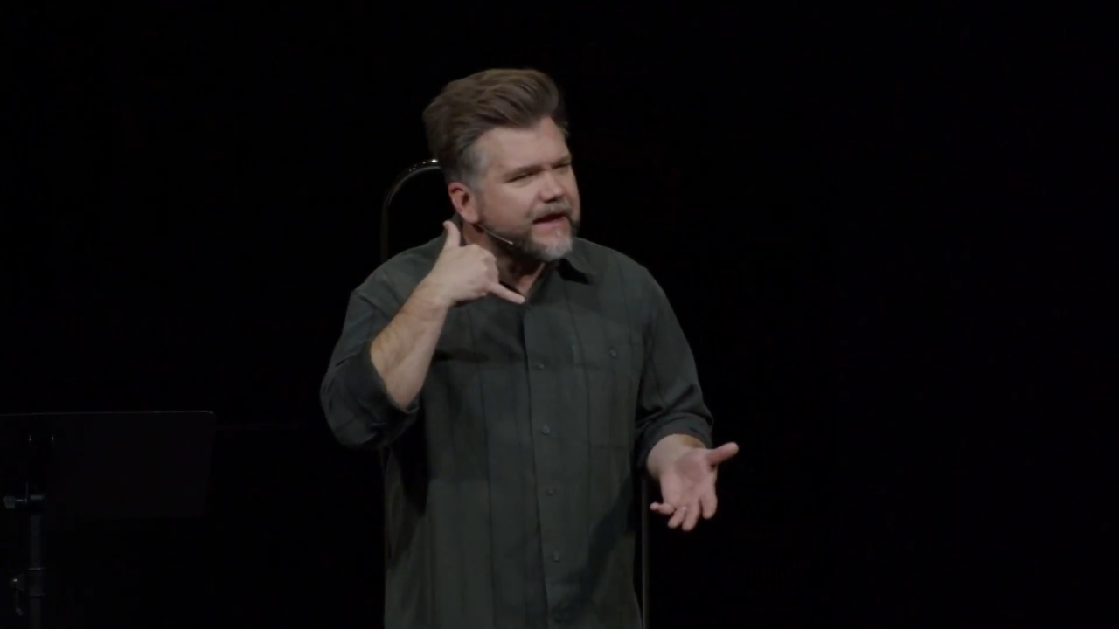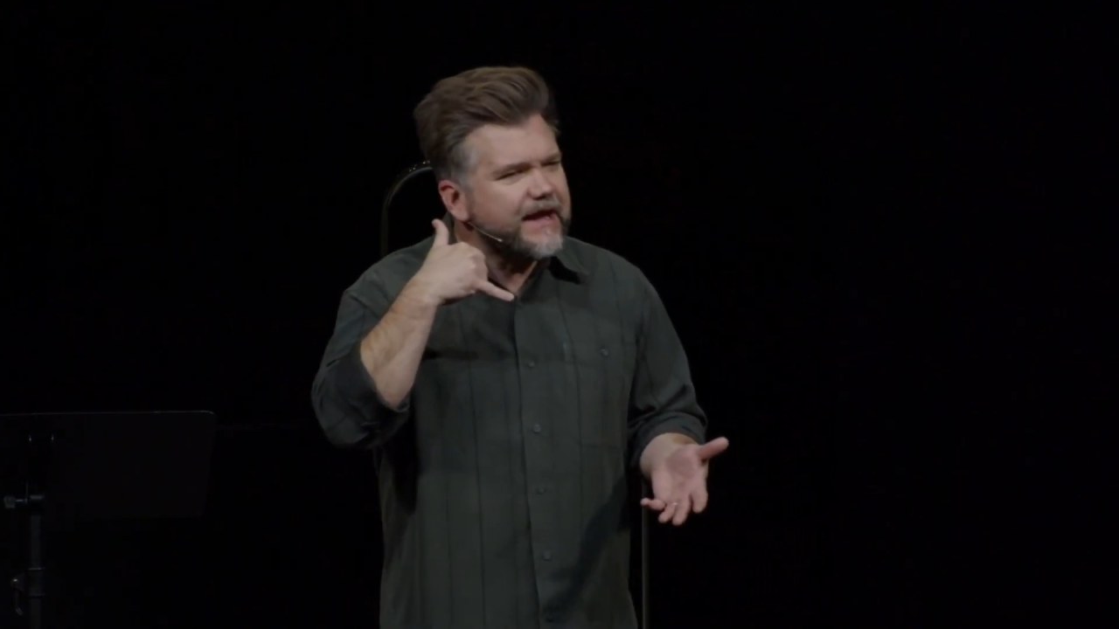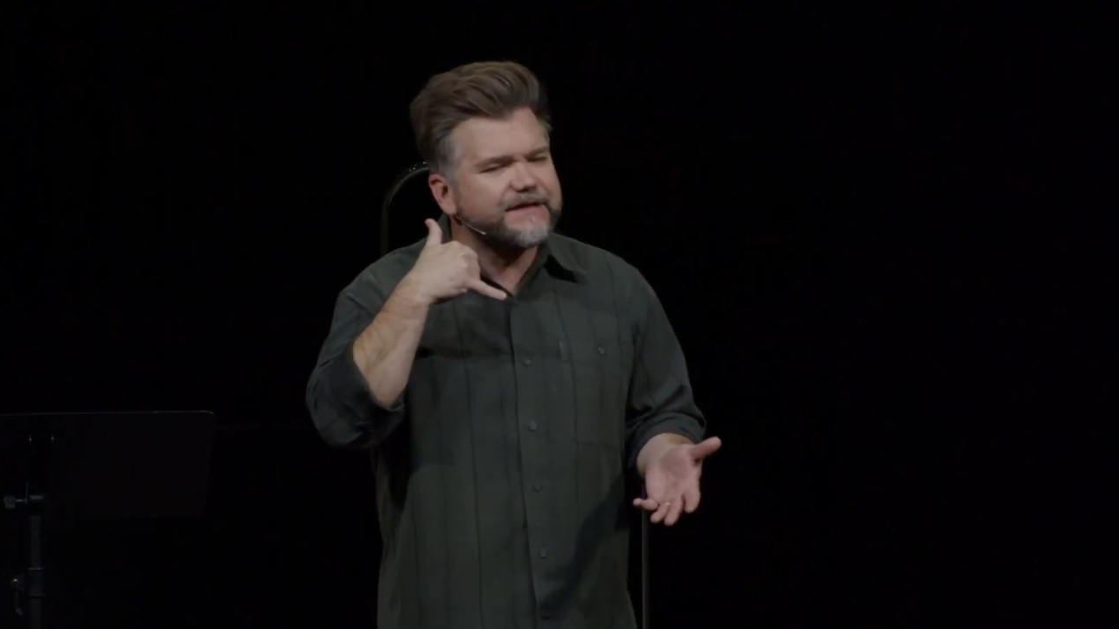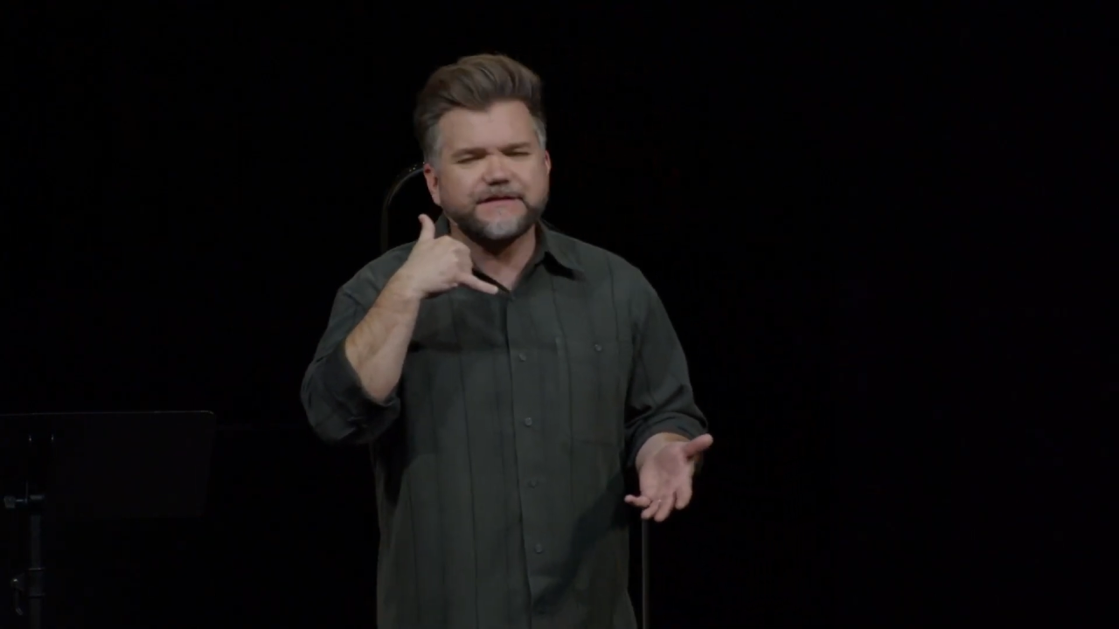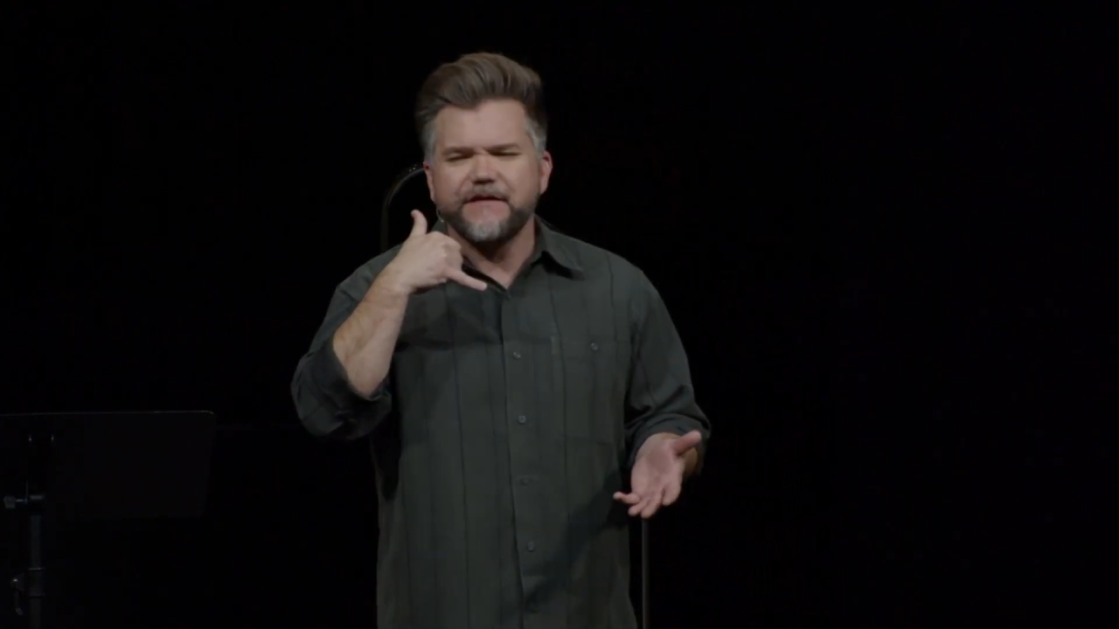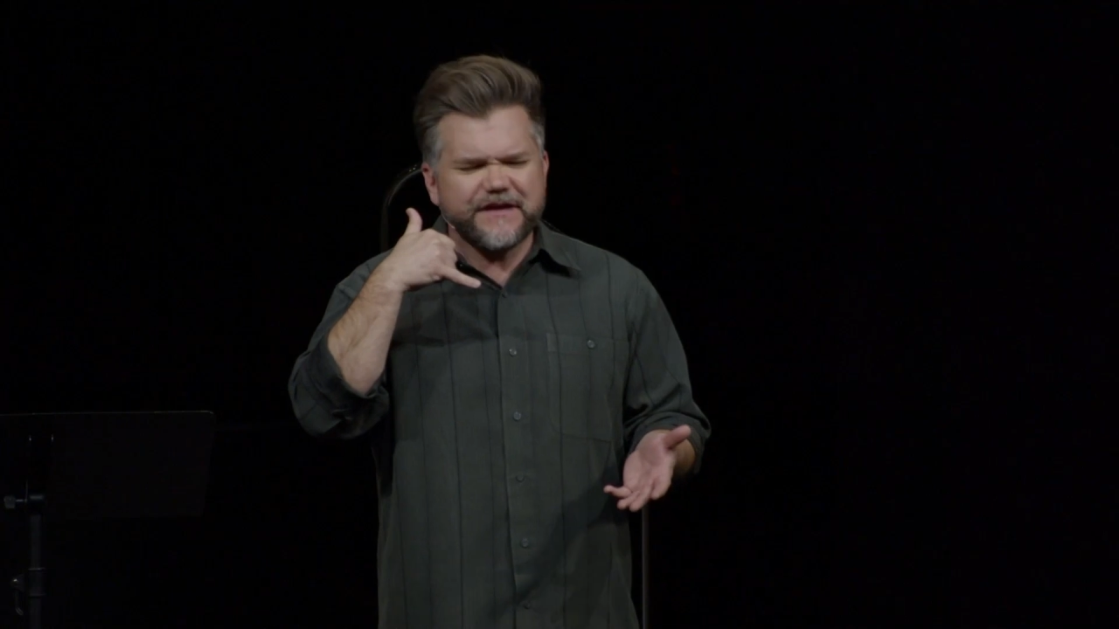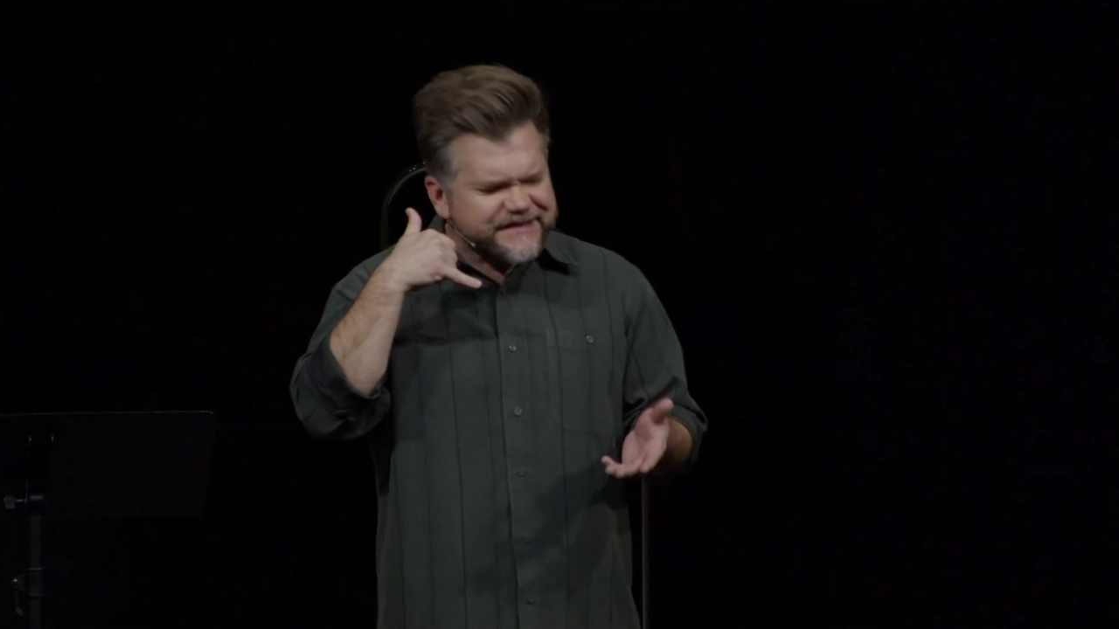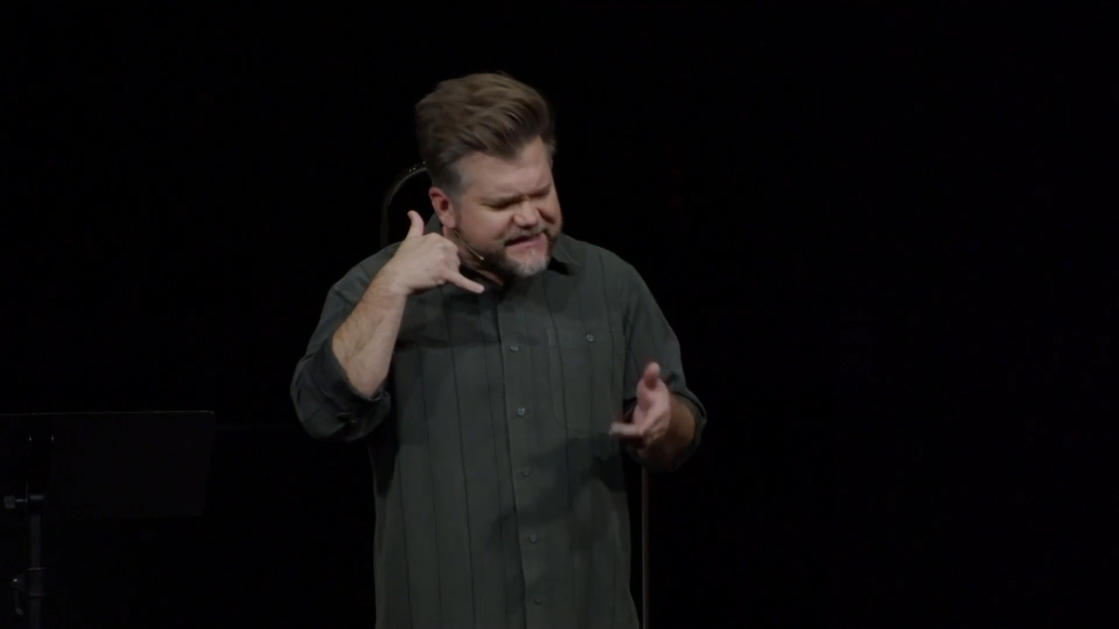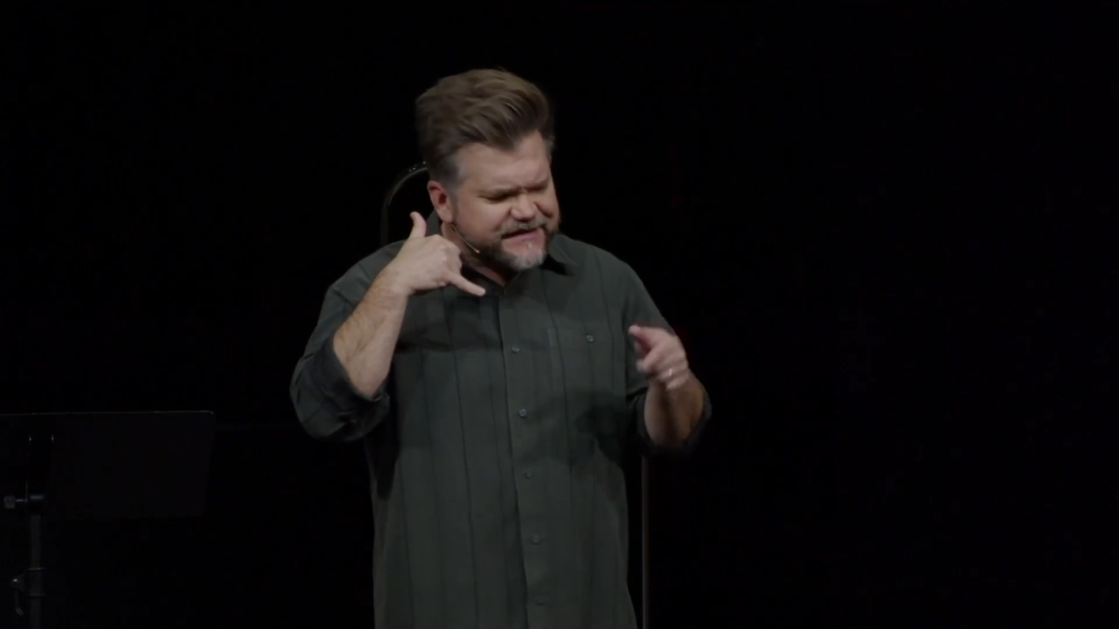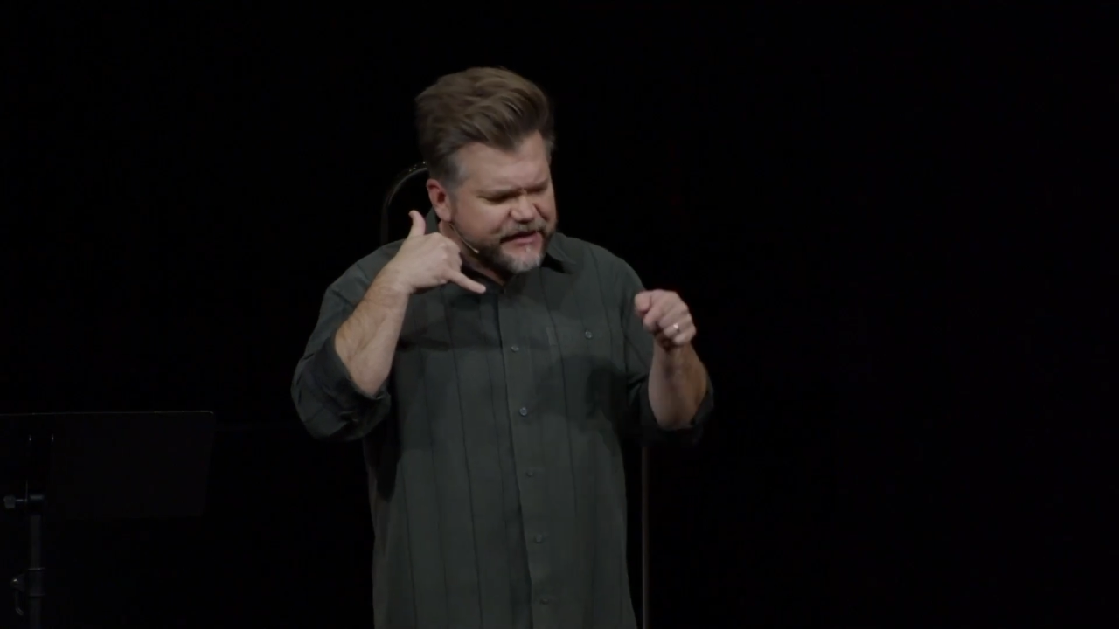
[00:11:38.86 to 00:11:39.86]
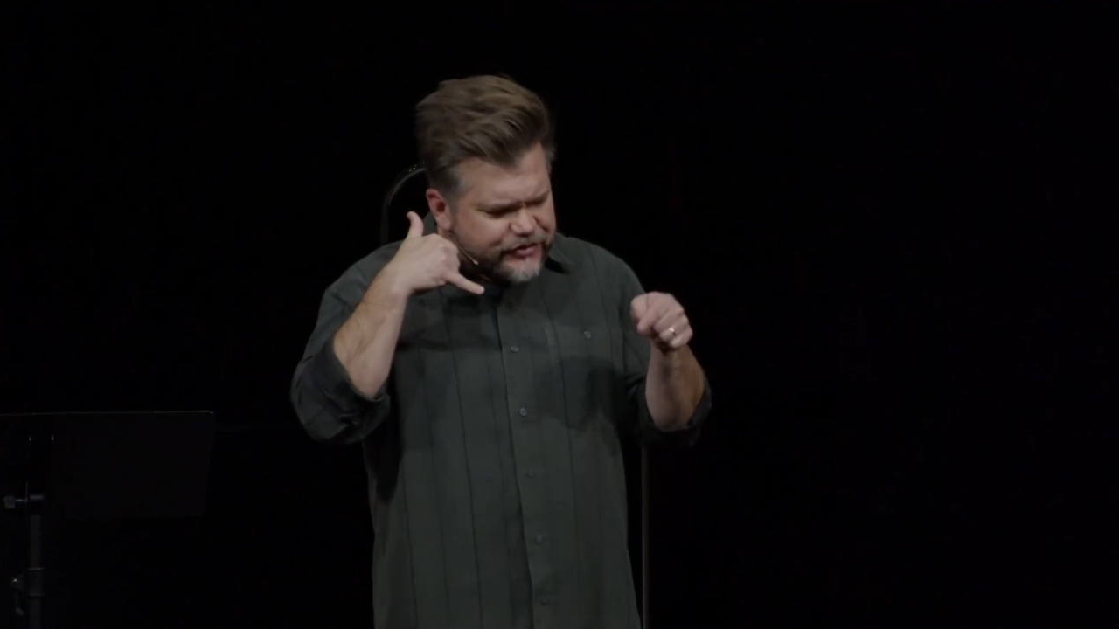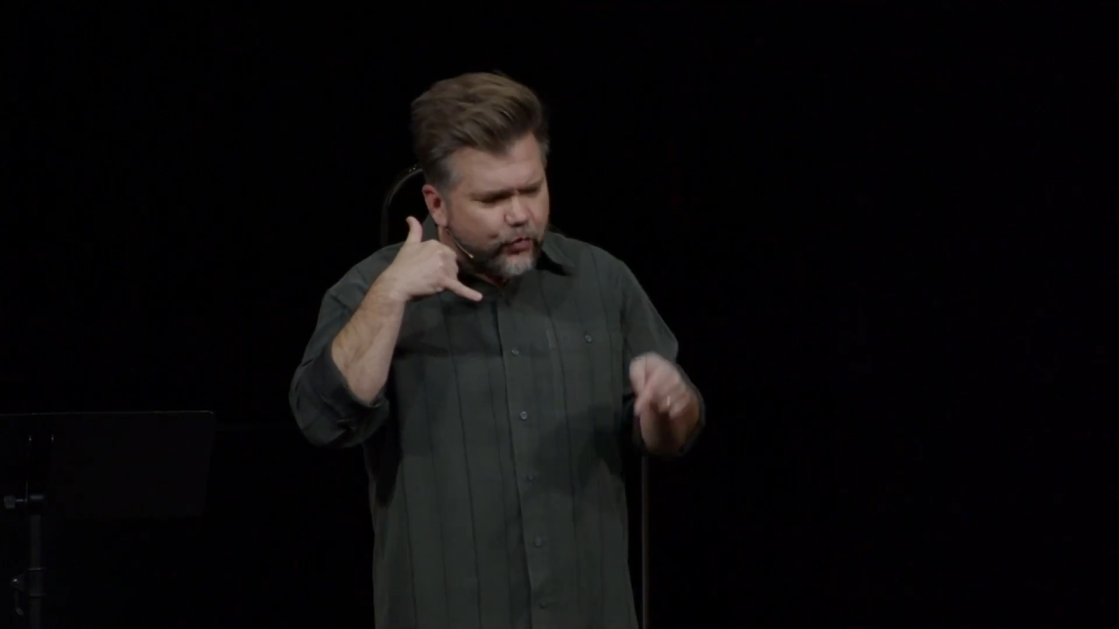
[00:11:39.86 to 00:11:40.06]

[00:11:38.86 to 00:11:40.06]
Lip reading: this is the